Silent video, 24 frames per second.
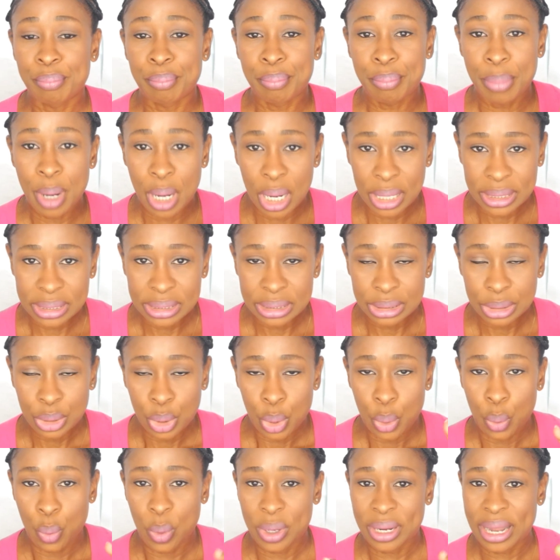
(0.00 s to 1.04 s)
but
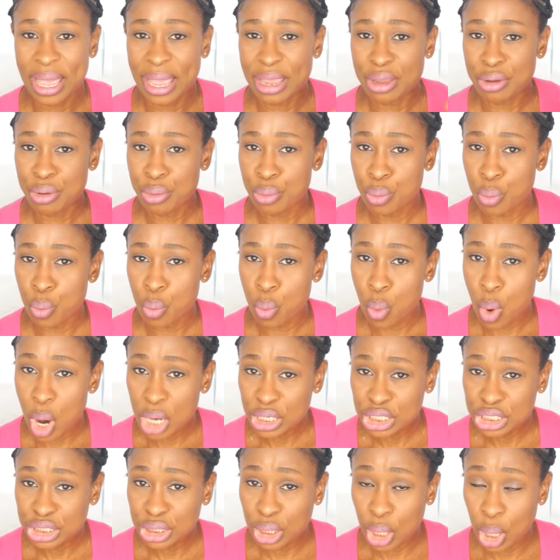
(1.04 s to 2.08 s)
when I
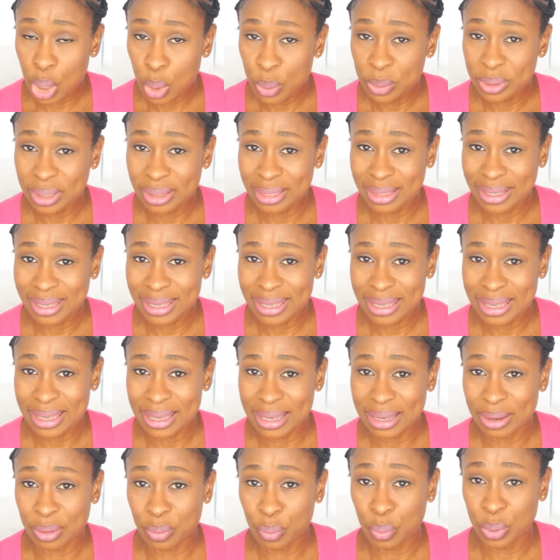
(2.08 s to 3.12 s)
washed out the
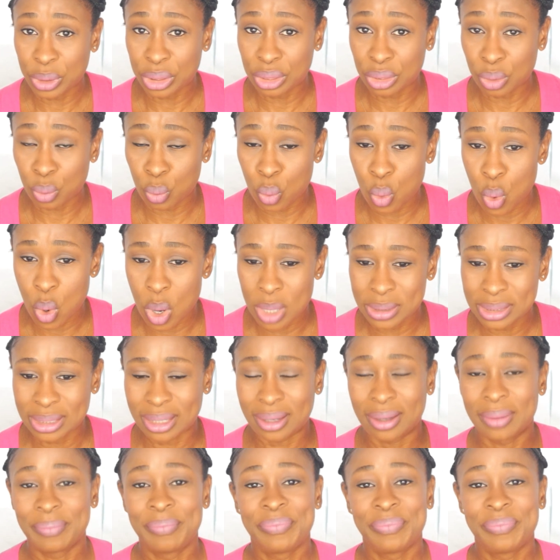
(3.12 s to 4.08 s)
hair with the water